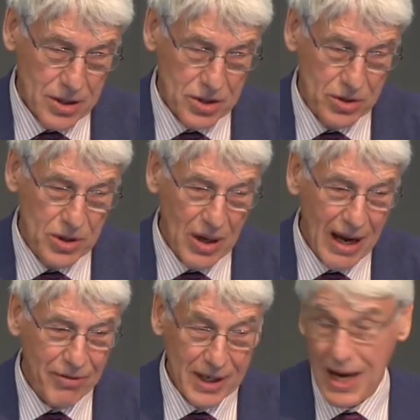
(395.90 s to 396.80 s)
So you
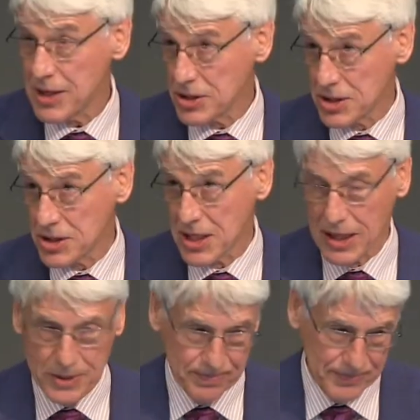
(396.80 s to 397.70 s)
have a cancer
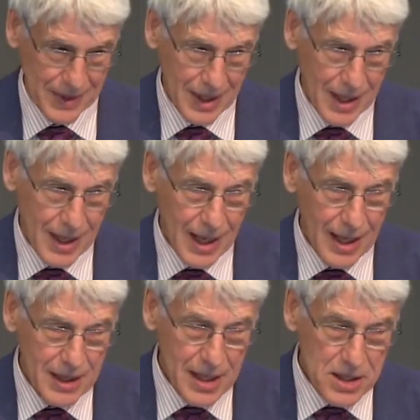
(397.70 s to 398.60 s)
cell,
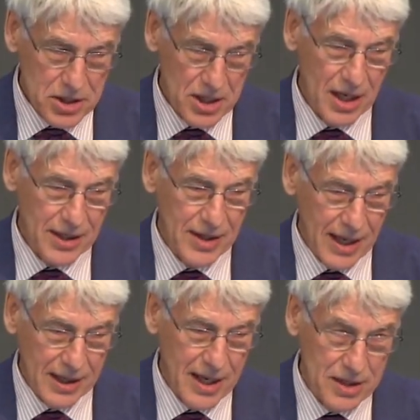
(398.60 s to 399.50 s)
and inside
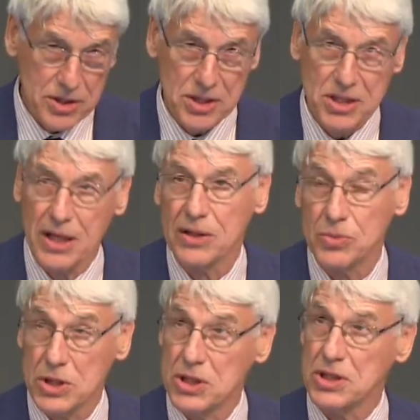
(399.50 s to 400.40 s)
that cancer cell,
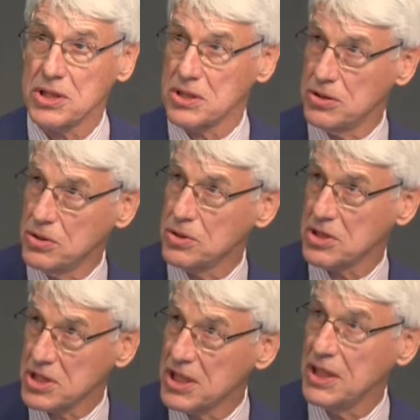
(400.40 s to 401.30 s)
which is, you
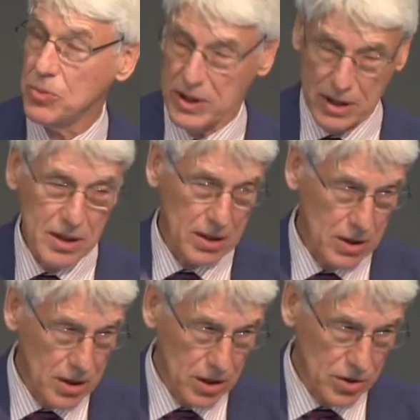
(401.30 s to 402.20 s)
could see with
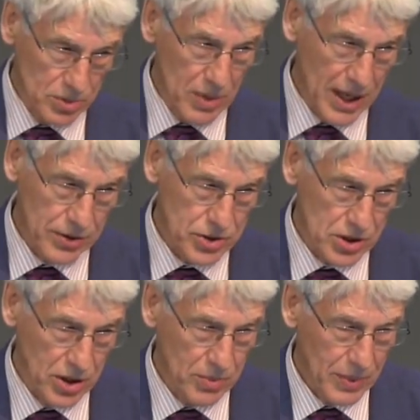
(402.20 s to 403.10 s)
a good
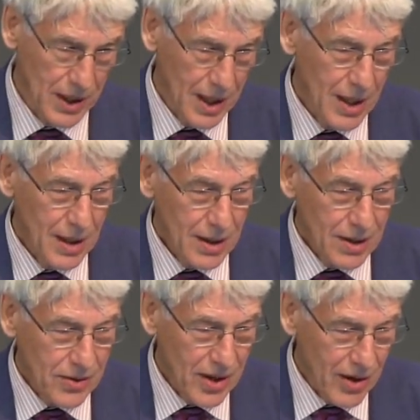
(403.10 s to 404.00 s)
microscope,
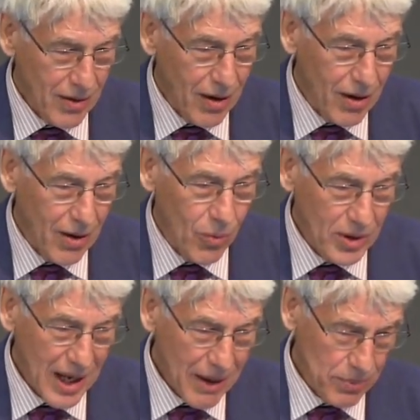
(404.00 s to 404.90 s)

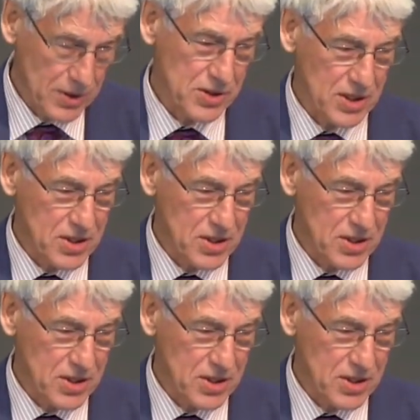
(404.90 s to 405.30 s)
what happens